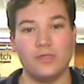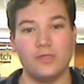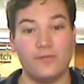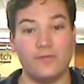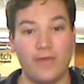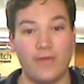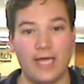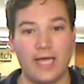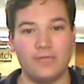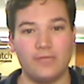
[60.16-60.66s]
was
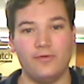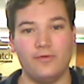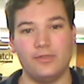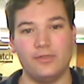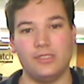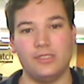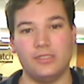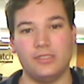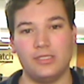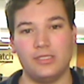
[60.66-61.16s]
fact
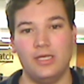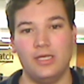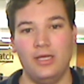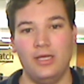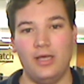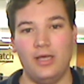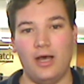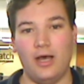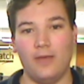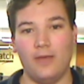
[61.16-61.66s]
versus
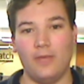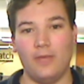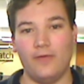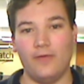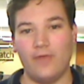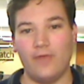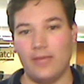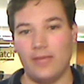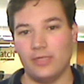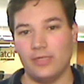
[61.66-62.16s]
a
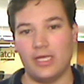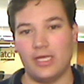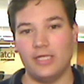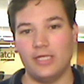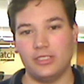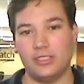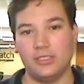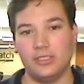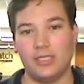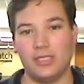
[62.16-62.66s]

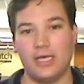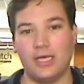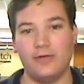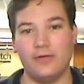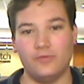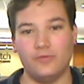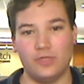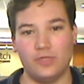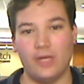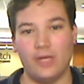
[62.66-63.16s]
fabrication to kind
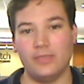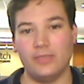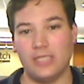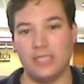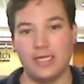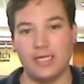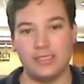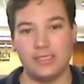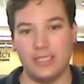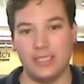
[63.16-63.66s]
of
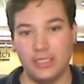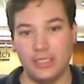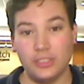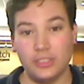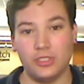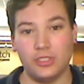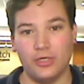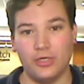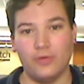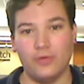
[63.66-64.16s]
dramatize the
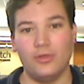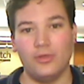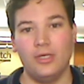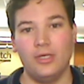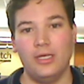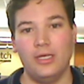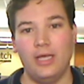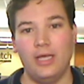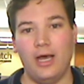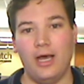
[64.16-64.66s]
issue.
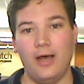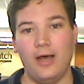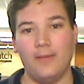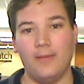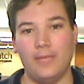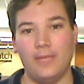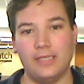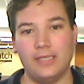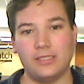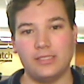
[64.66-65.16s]

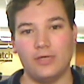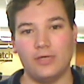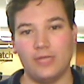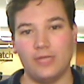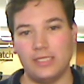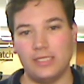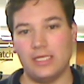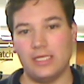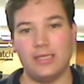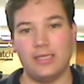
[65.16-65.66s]
And so
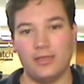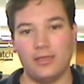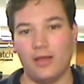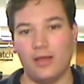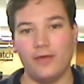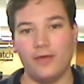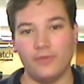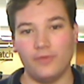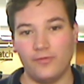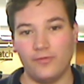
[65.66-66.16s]
they say that a
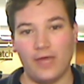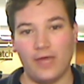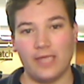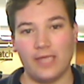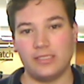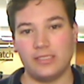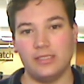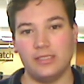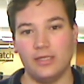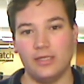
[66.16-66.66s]
lot of the
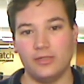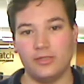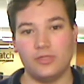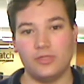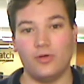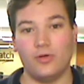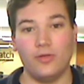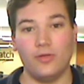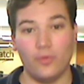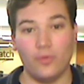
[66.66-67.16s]
facts in their
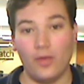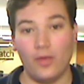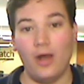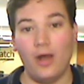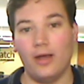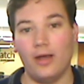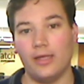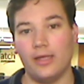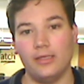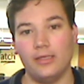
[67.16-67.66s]
story were
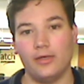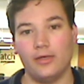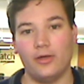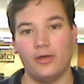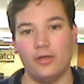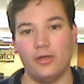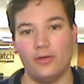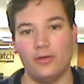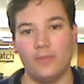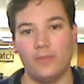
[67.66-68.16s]
wrong, and they're
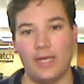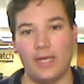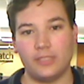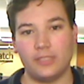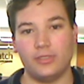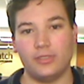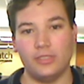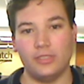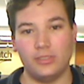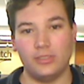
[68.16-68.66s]
going to
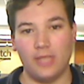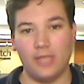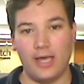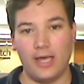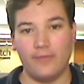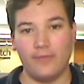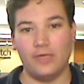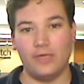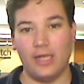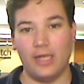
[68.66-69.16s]
actually
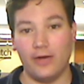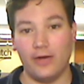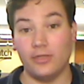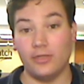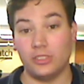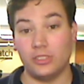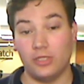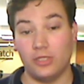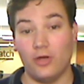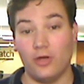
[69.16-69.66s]
have an era
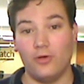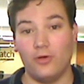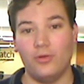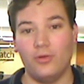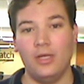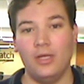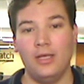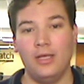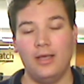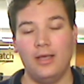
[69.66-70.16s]
show
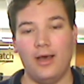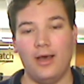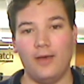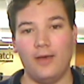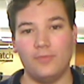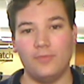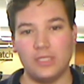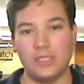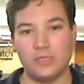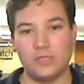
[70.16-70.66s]

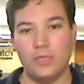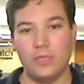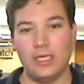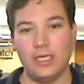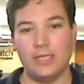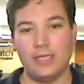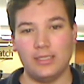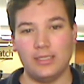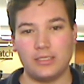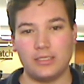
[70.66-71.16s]
this
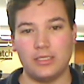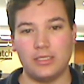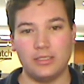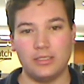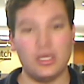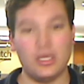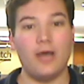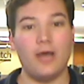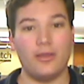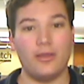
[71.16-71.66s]
weekend that's going
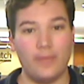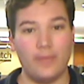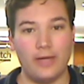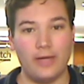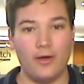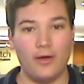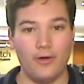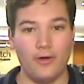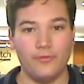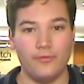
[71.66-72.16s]
to talk about
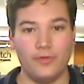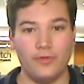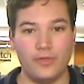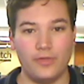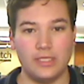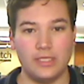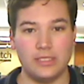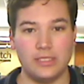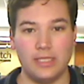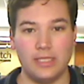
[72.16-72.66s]
all of the
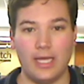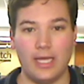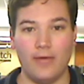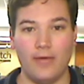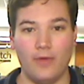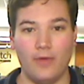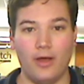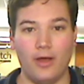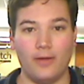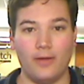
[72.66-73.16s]
things that they
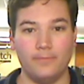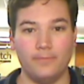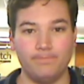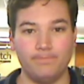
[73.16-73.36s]
got wrong.